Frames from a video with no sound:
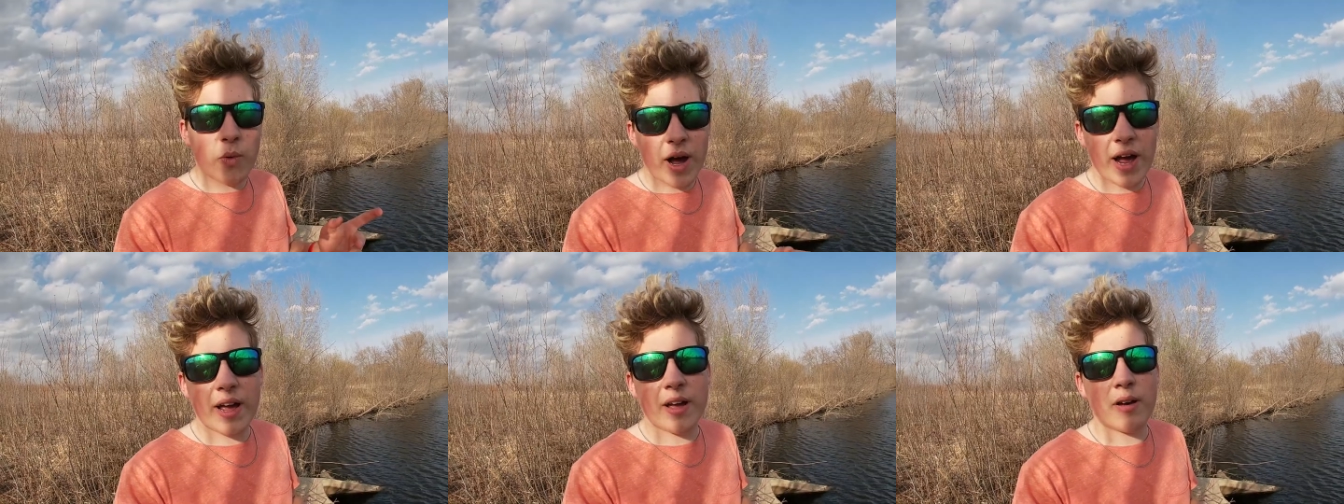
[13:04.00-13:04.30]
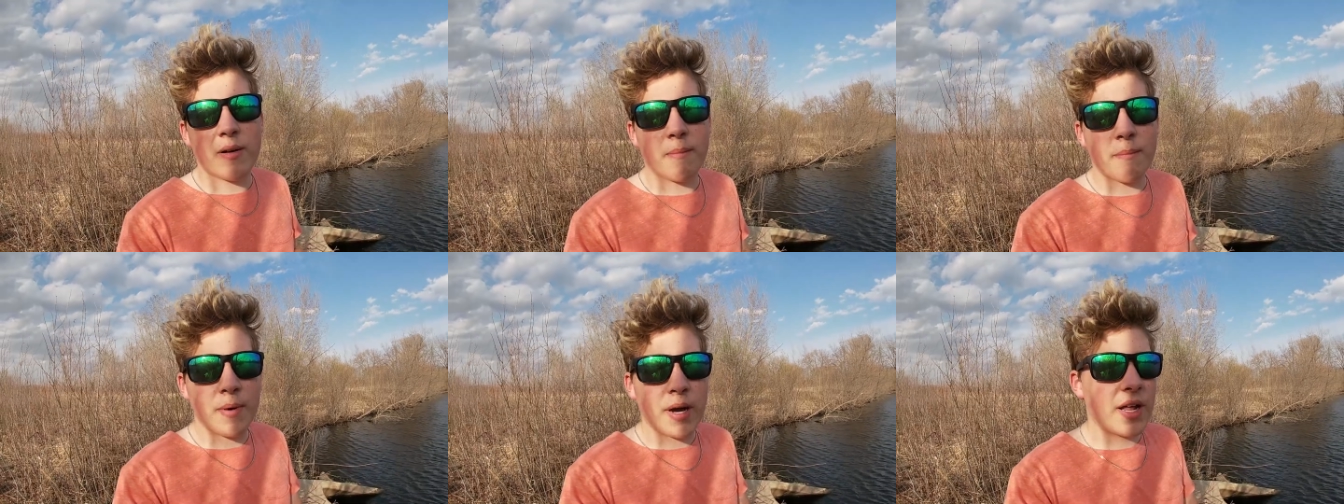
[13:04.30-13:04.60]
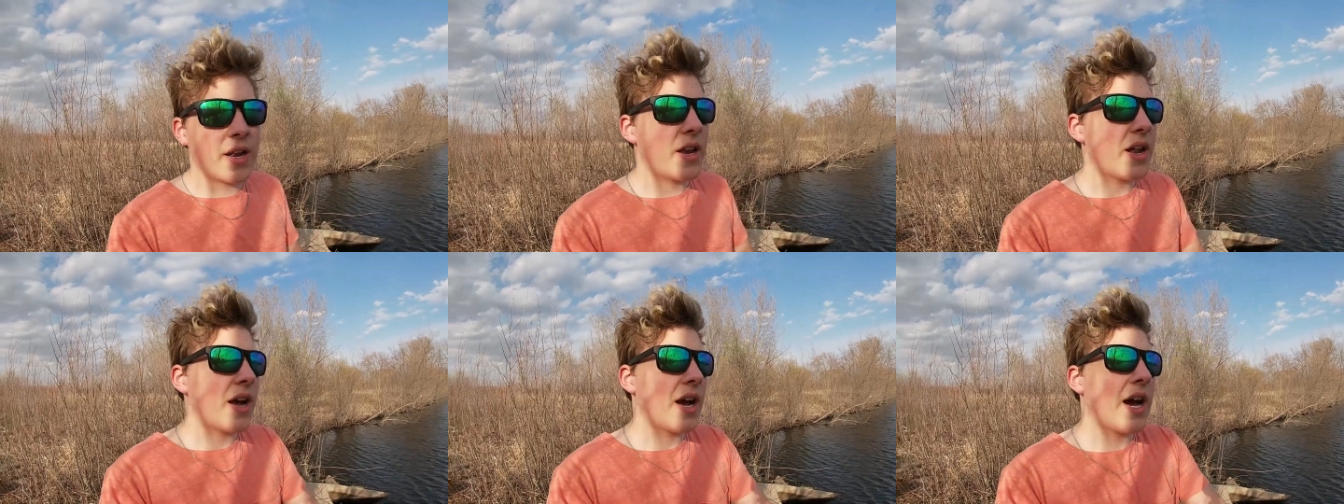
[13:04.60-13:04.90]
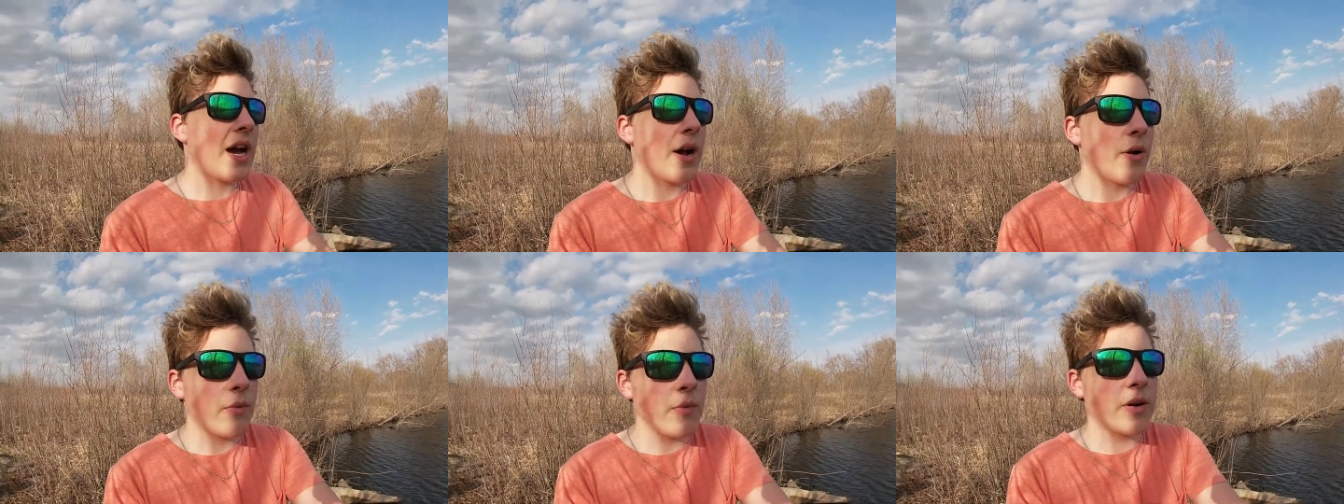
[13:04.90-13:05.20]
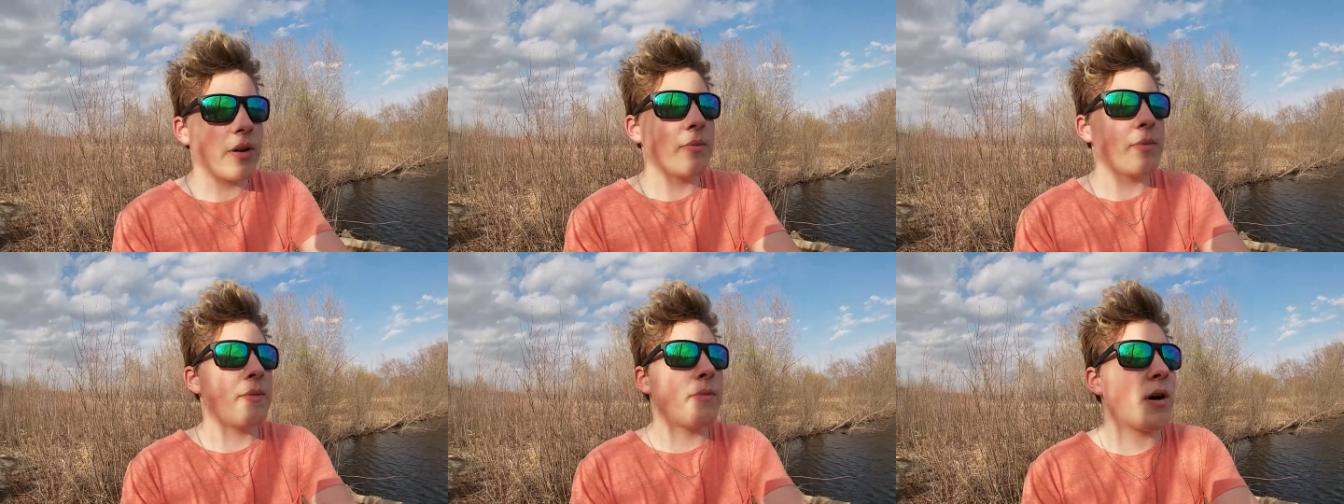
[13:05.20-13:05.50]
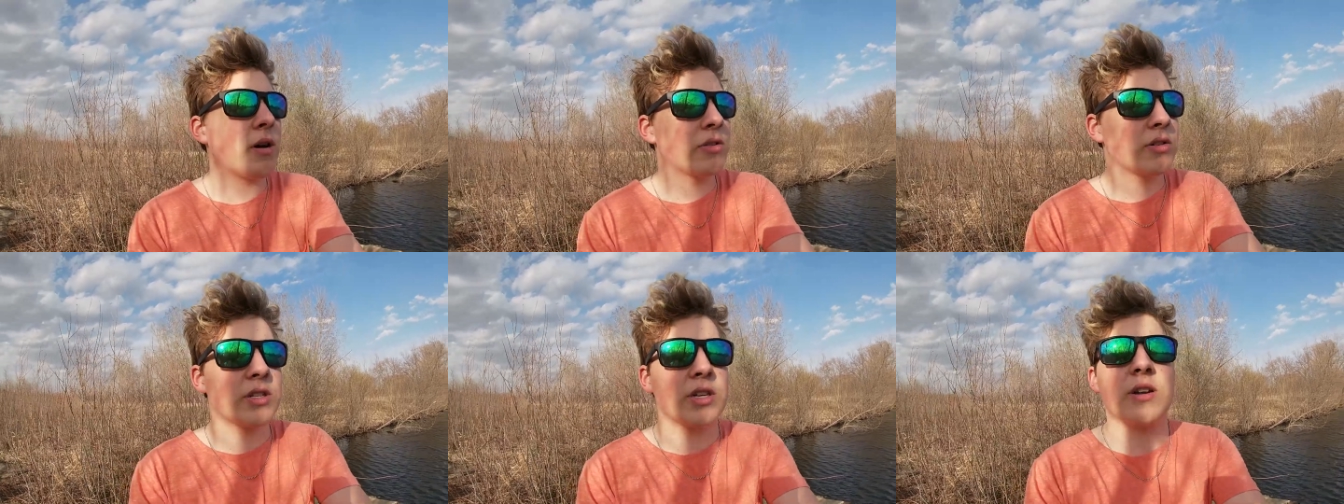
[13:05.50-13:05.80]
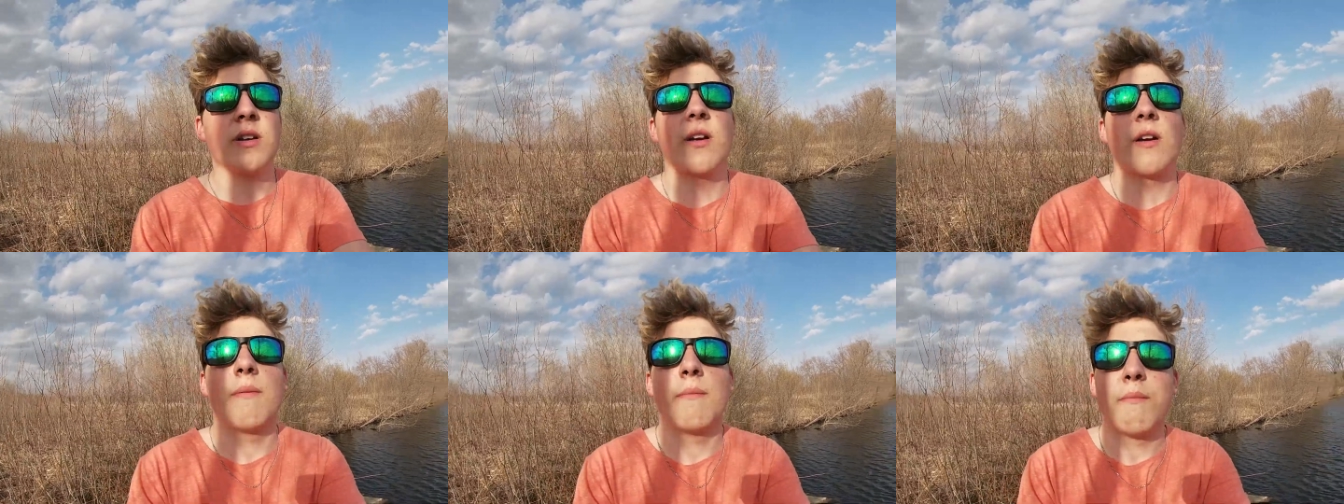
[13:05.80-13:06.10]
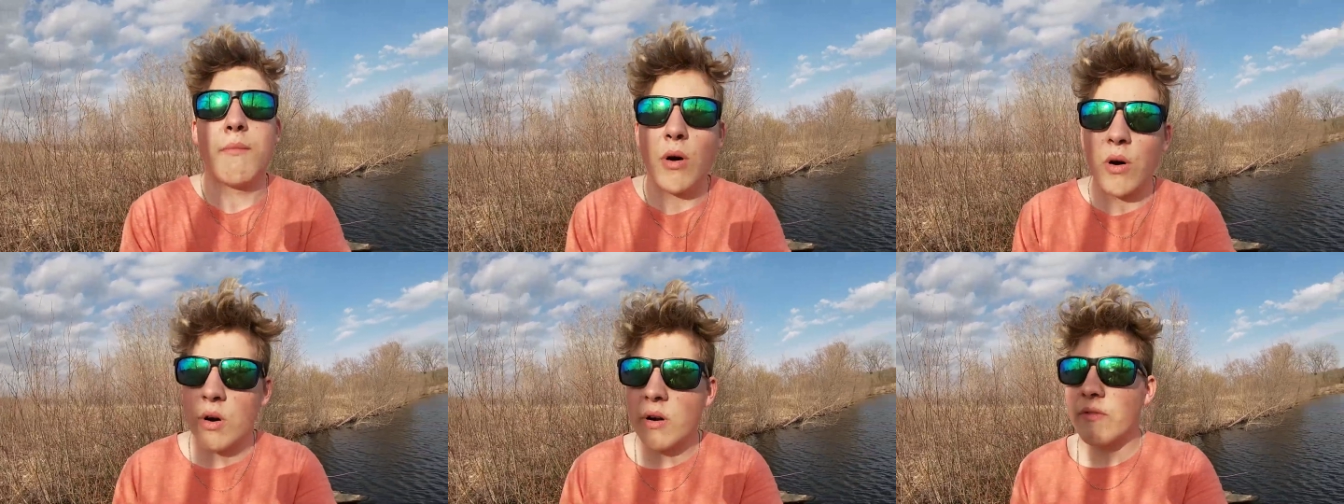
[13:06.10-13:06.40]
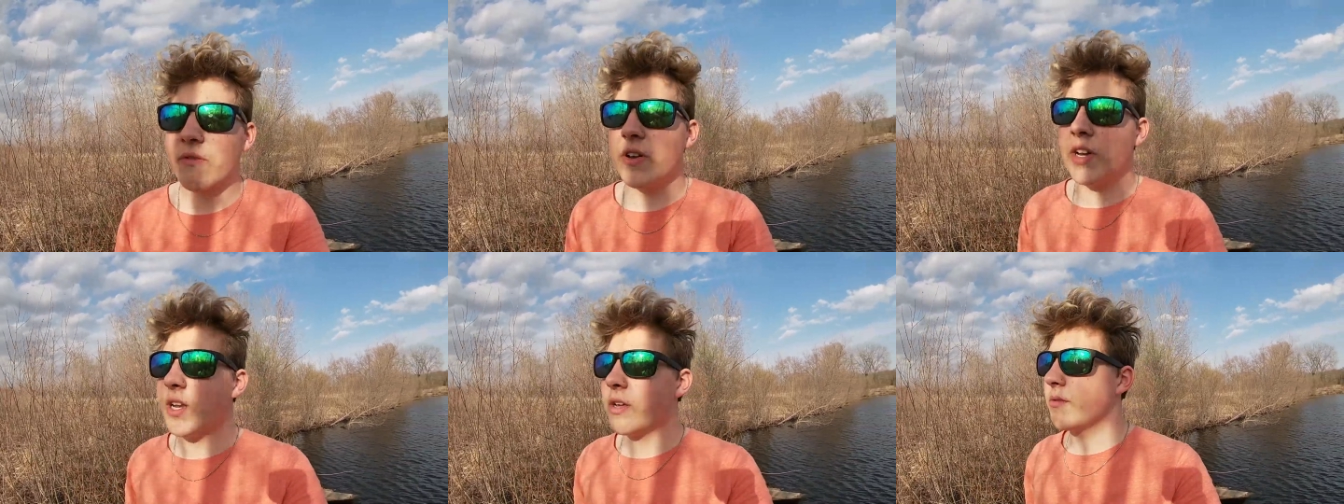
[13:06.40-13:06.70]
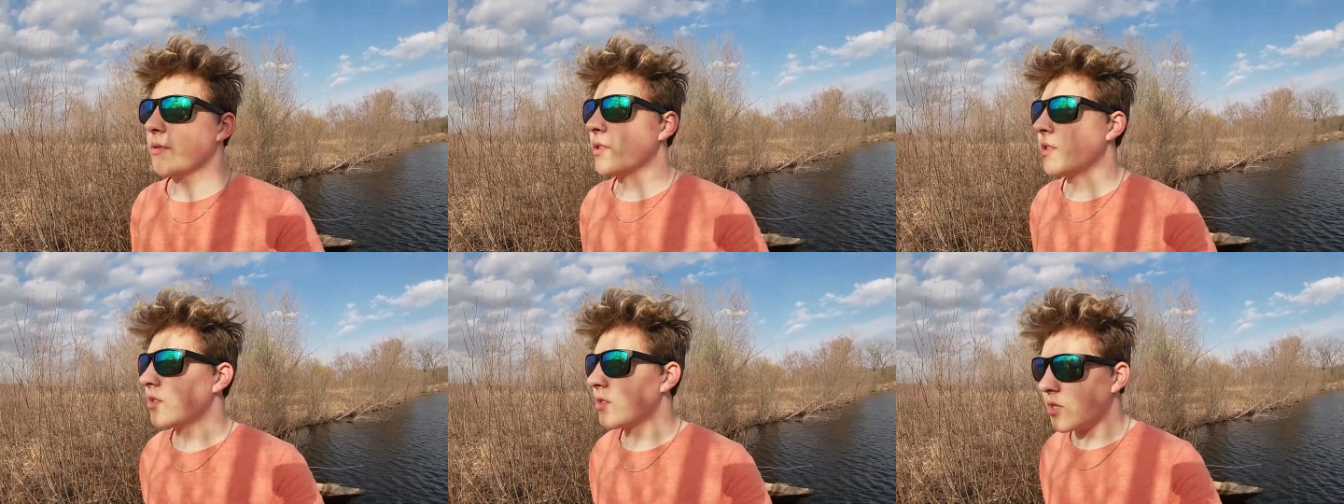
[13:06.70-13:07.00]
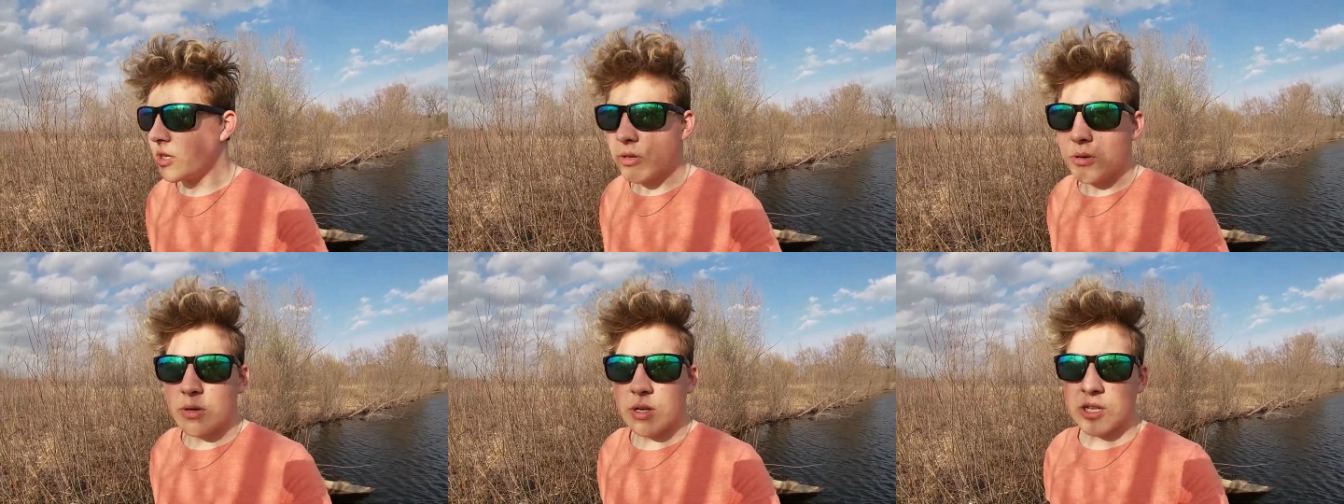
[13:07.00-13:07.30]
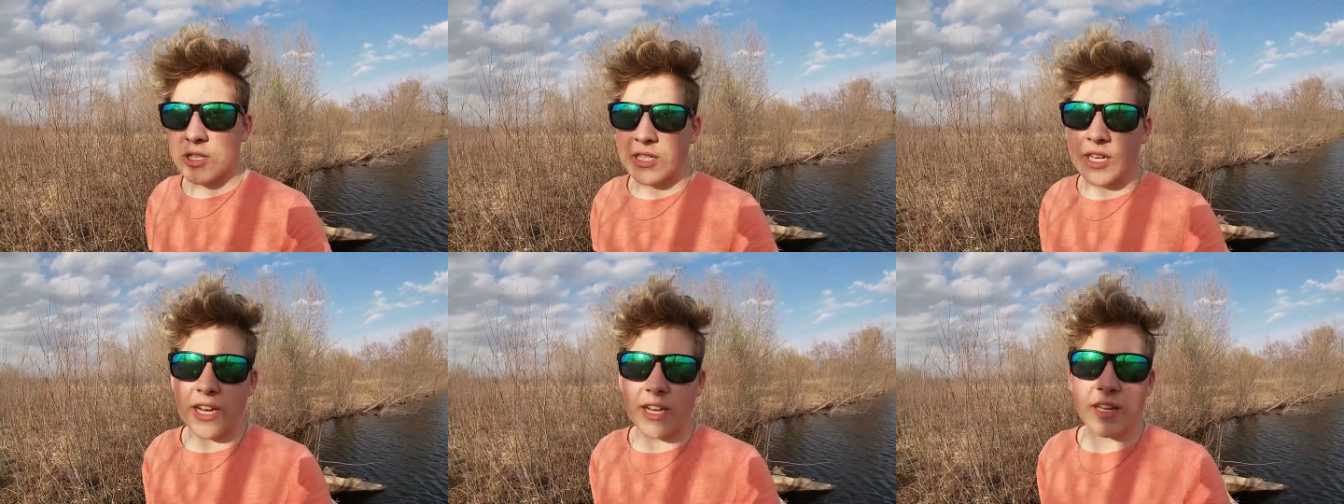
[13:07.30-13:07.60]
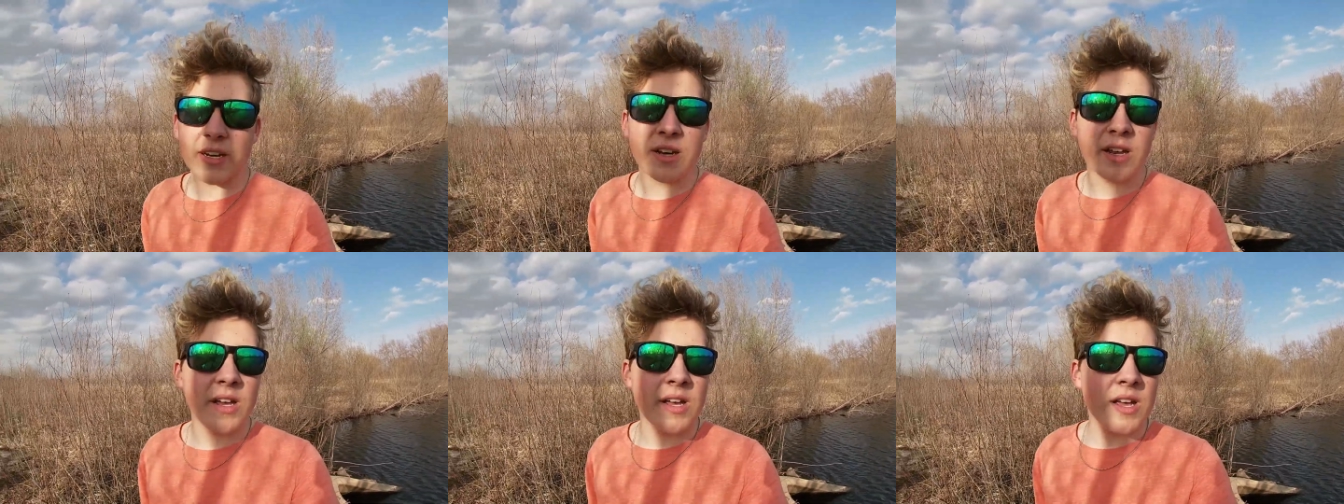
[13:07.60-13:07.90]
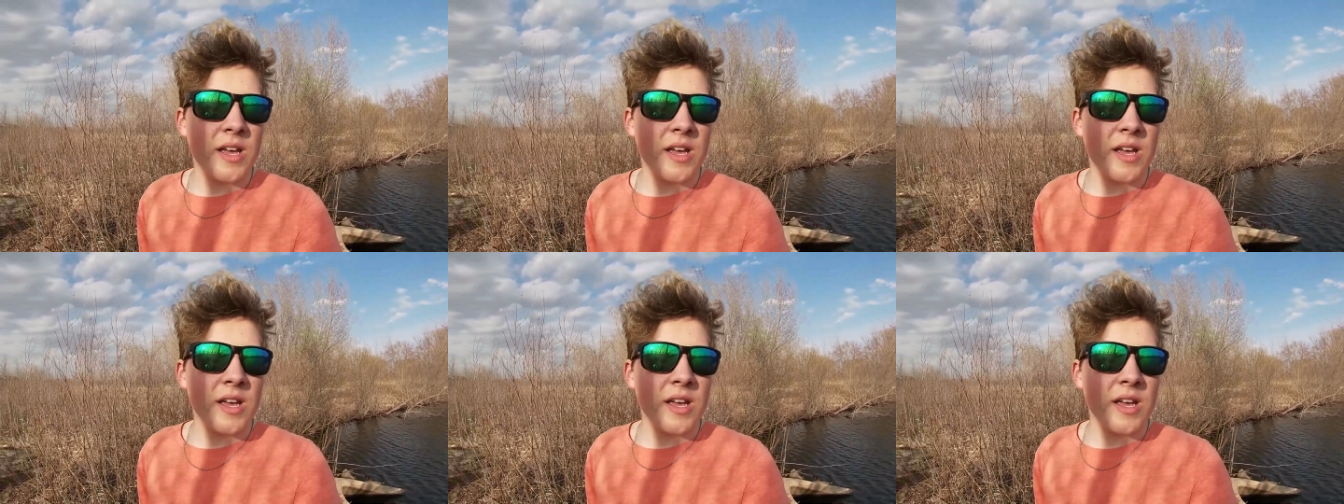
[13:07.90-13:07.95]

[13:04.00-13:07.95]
while, but I will be posting more videos soon because I can,